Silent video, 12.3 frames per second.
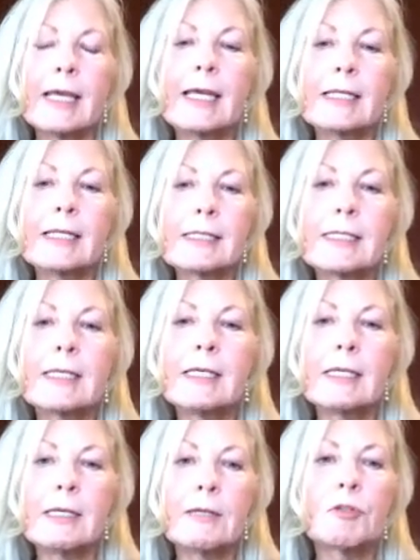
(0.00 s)
and
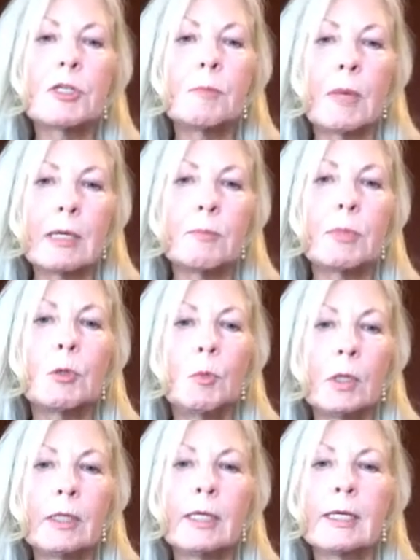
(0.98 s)
see if she might be
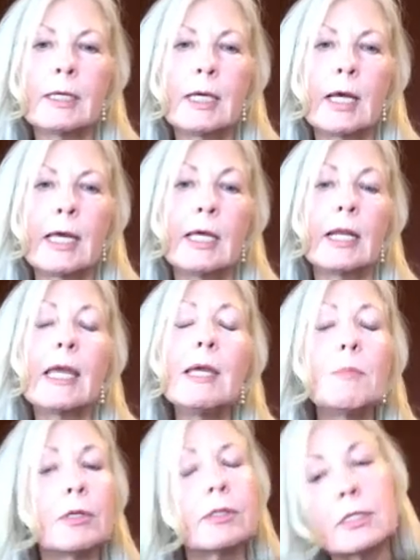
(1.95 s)
willing and
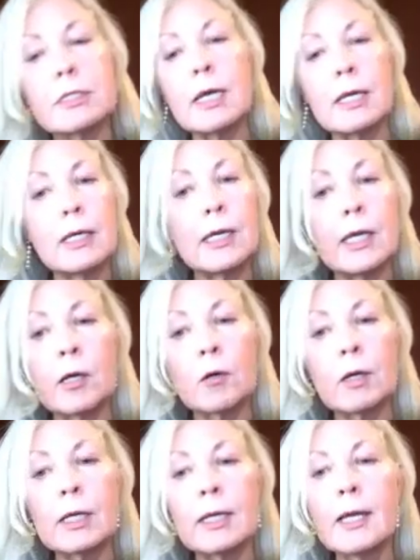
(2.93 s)
able to take
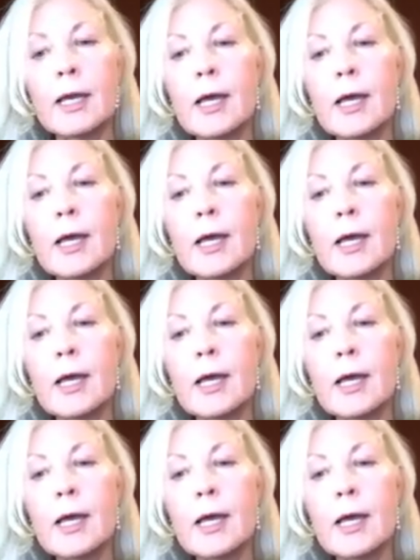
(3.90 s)
Carrie